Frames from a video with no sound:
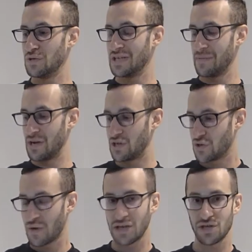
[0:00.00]
the amount of
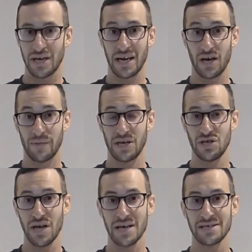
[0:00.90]
stretch that I get on my
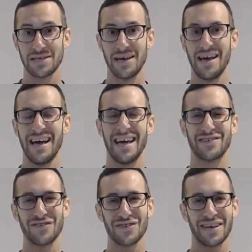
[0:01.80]
chest. It's
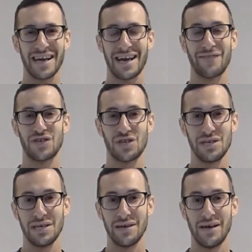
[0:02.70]
also gonna kind of
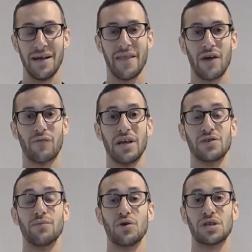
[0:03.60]
cheat that range
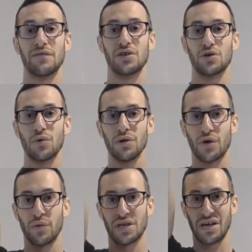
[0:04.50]
of motion of the
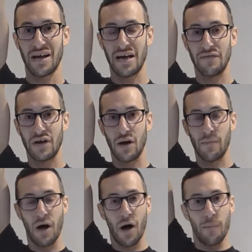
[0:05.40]
shoulder, which can kind of
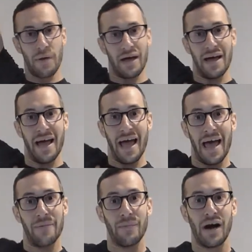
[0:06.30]
come up
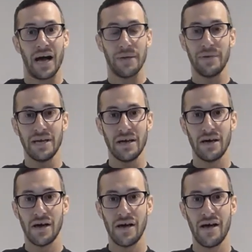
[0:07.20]
and behind me,
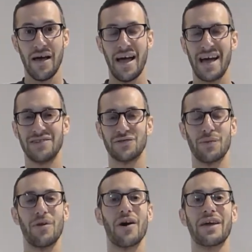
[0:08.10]
and so
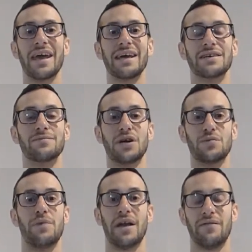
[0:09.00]
I'm not getting as much
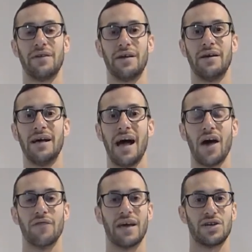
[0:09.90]
benefit out
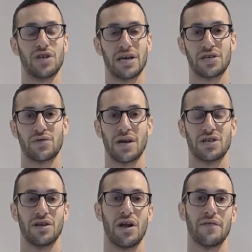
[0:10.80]
of that chest stretch
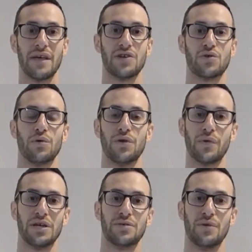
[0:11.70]
and out of that shoulder
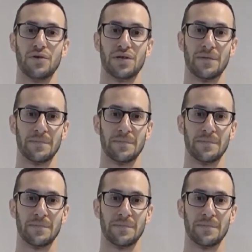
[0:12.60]
range of motion.